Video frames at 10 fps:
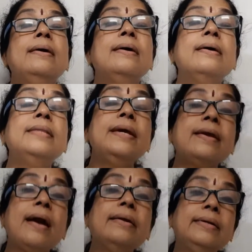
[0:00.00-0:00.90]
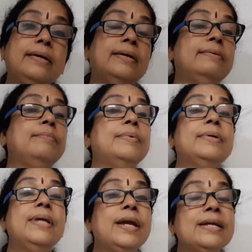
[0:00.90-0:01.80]
they
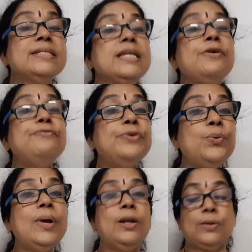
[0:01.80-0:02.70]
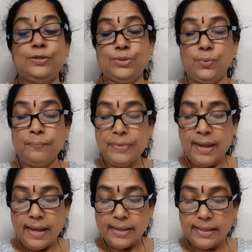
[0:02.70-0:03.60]
can save fuel also.
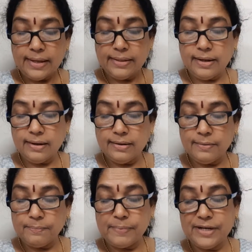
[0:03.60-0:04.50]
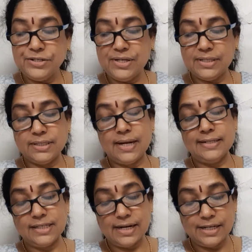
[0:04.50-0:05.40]
Then bridges,
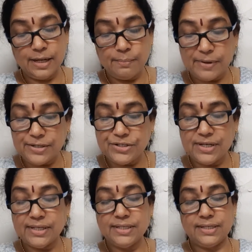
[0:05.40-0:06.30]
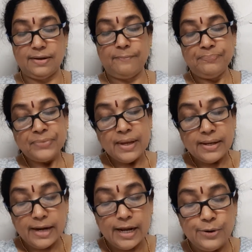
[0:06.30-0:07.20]
constructing bridges,
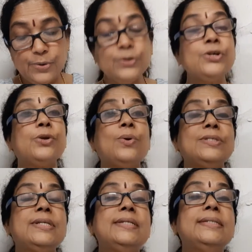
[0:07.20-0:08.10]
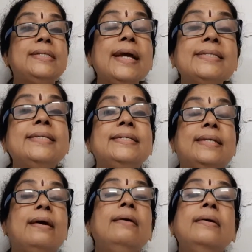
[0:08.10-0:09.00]
railroad crossings,
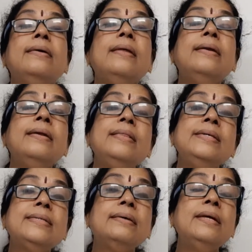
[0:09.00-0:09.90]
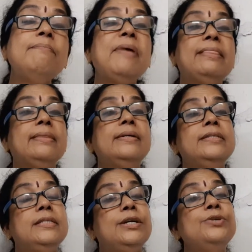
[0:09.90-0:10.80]
etc. Then these are the
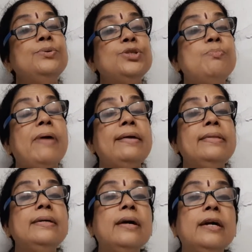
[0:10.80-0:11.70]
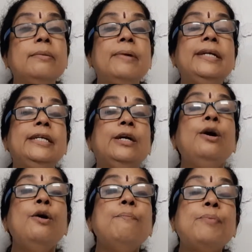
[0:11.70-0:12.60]
methods used by the government
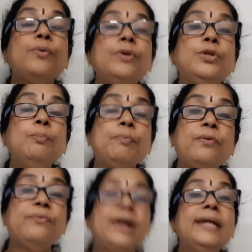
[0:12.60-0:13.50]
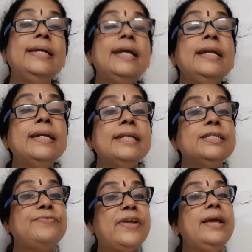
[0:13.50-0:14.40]
to provide
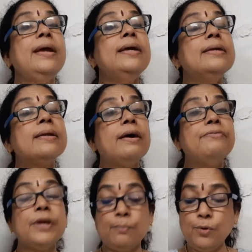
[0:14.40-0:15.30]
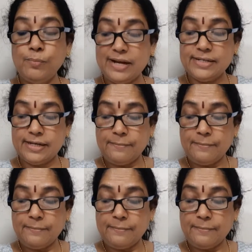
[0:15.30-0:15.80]
hindrance-free traffic movement.